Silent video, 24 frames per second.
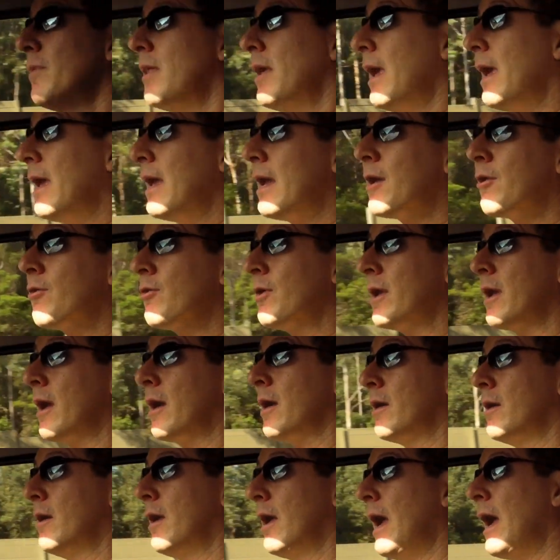
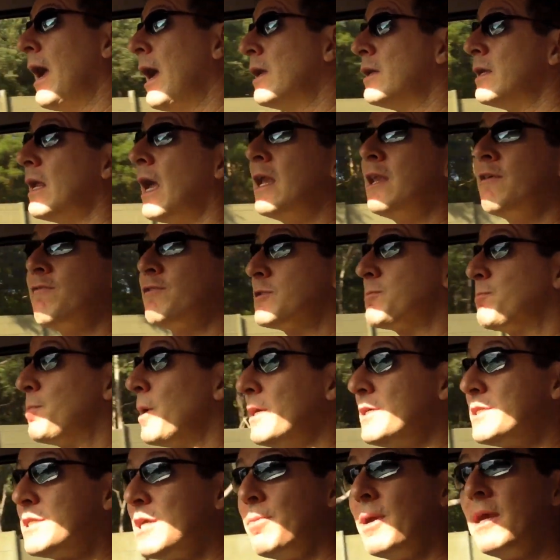area. And if it's
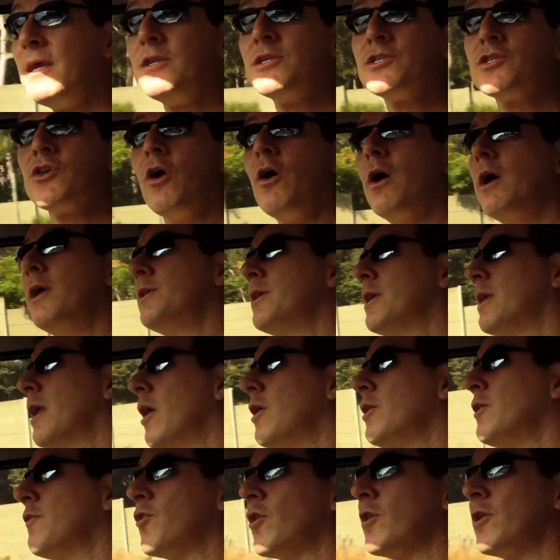PCB design, you know,
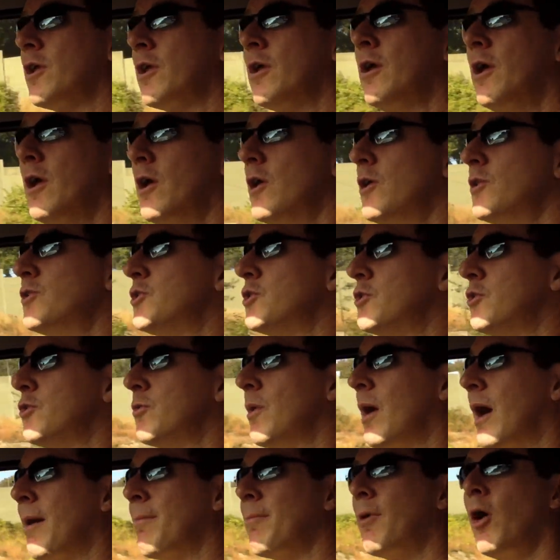you've got to
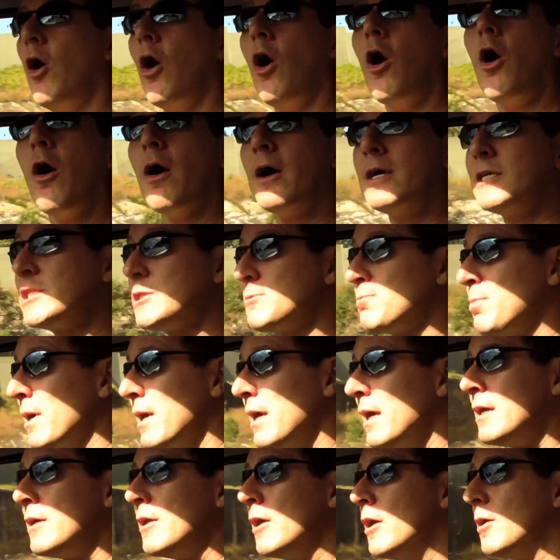do
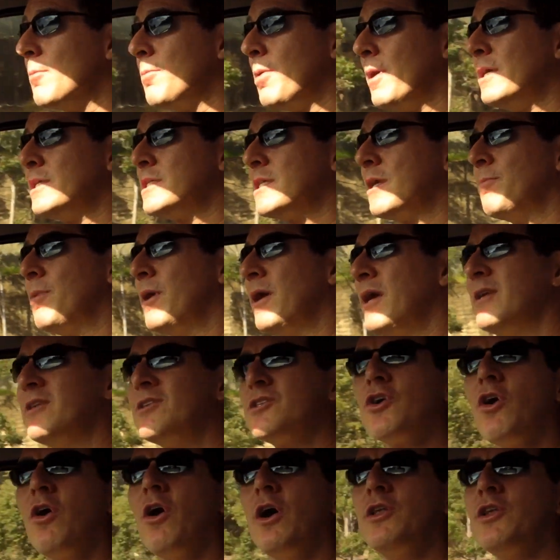high-speed PCB
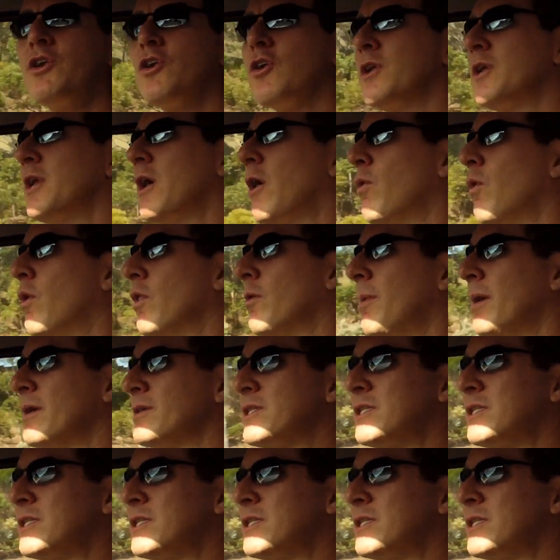design. You've got to know all about